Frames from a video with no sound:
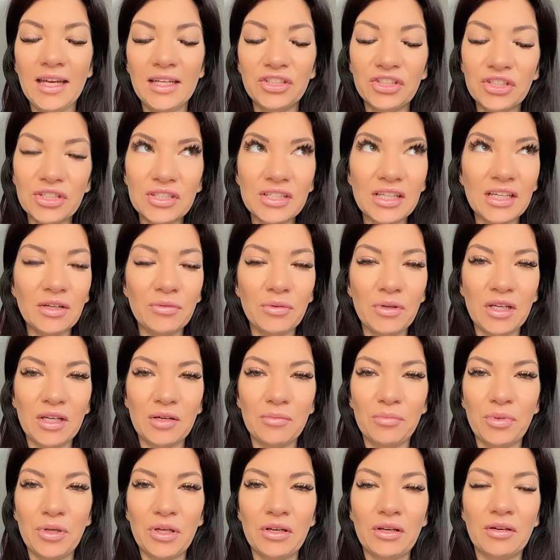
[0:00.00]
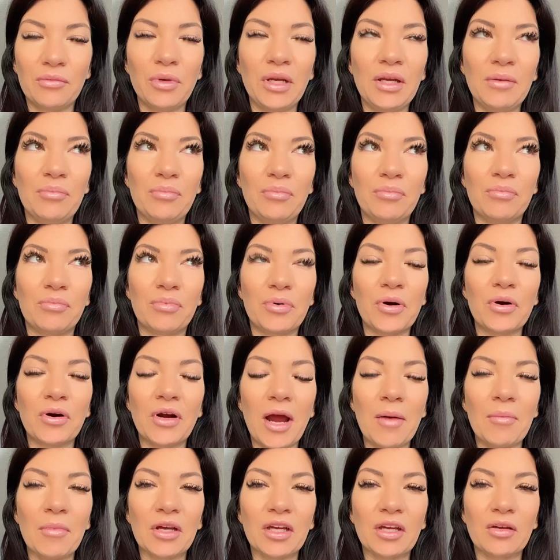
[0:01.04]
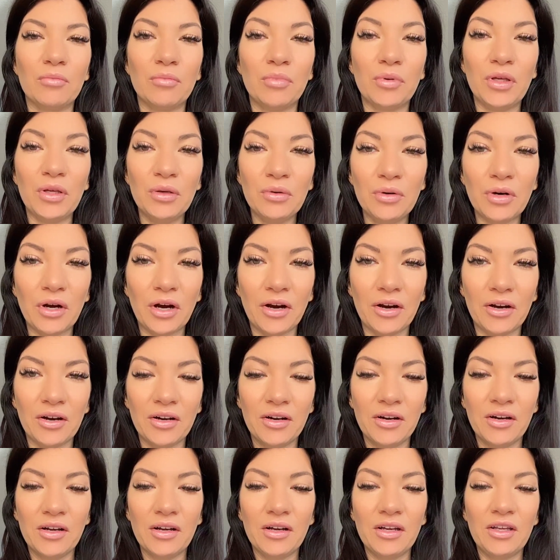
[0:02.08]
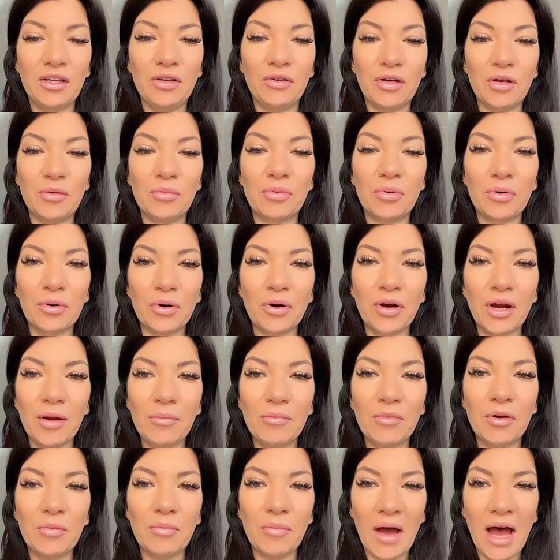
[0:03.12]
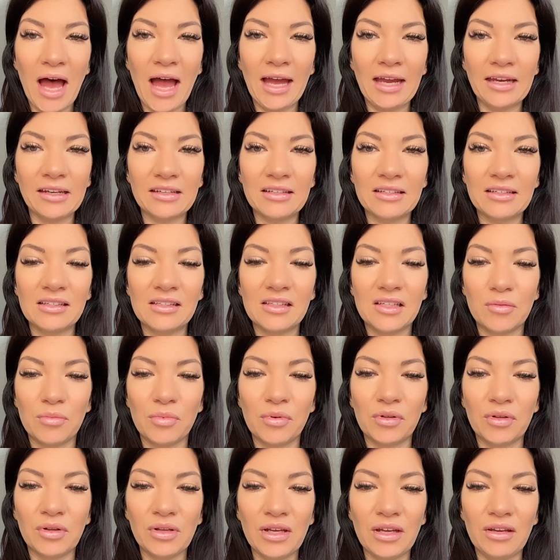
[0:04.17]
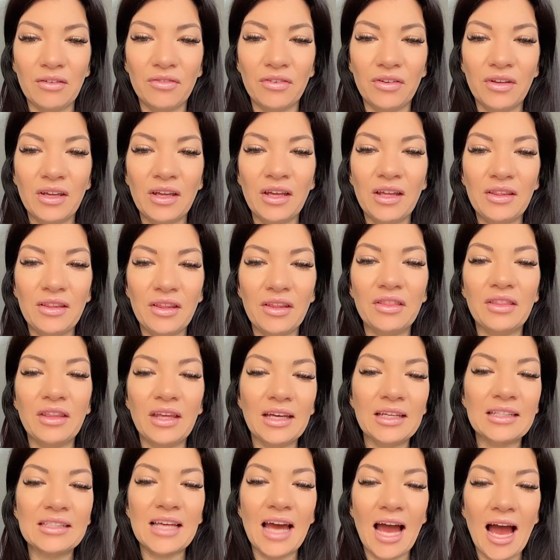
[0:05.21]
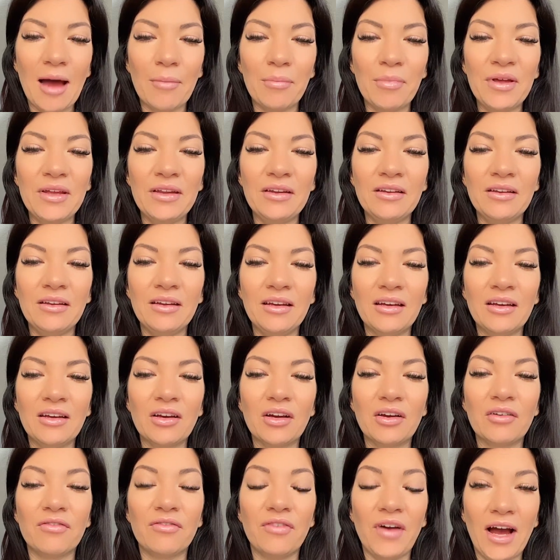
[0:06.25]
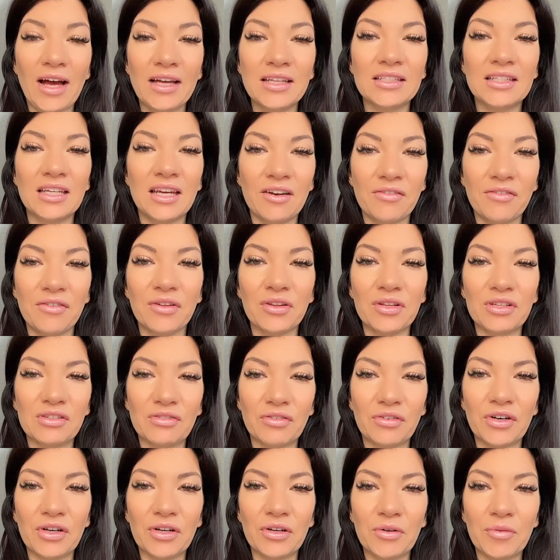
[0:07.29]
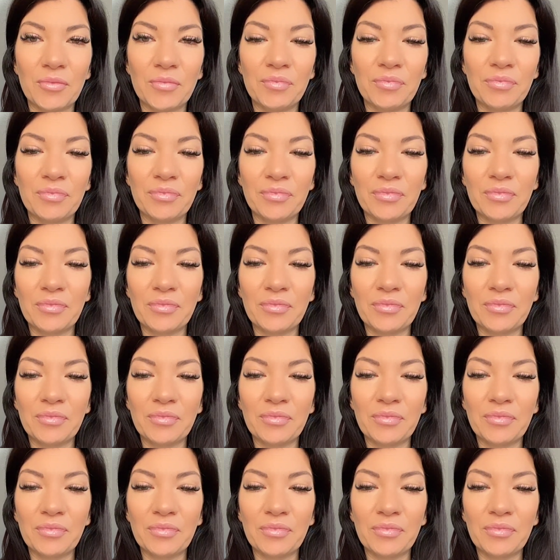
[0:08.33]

And just like we program a computer, you could program your mind to believe that things happen fast and effortless for you.